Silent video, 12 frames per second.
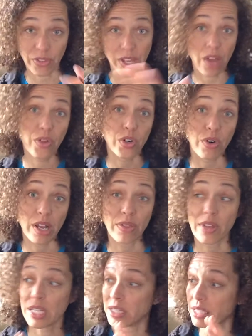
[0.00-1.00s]
The other great
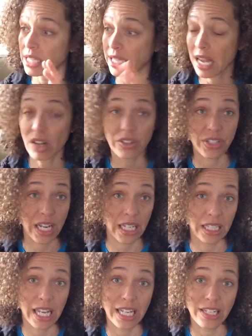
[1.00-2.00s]
thing is that Cal State
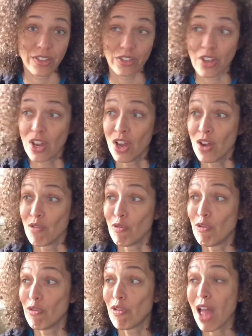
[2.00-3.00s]
LA is
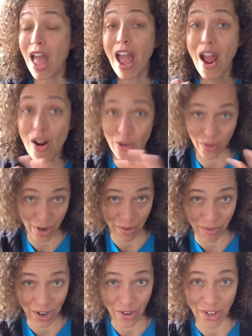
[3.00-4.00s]
very,
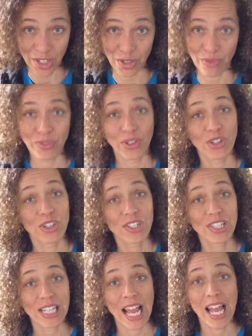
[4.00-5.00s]
very
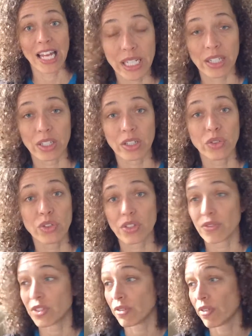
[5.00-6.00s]
diverse and
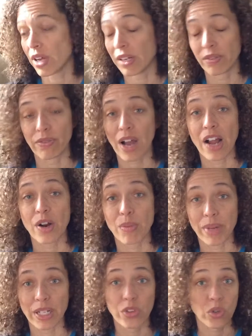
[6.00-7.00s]
inclusive
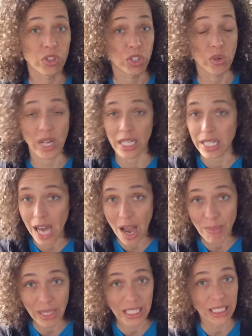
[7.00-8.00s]
environment
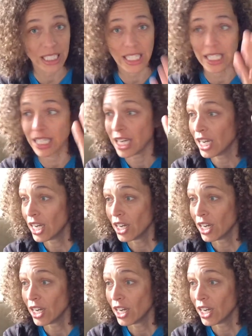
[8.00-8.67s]
socioeconomically,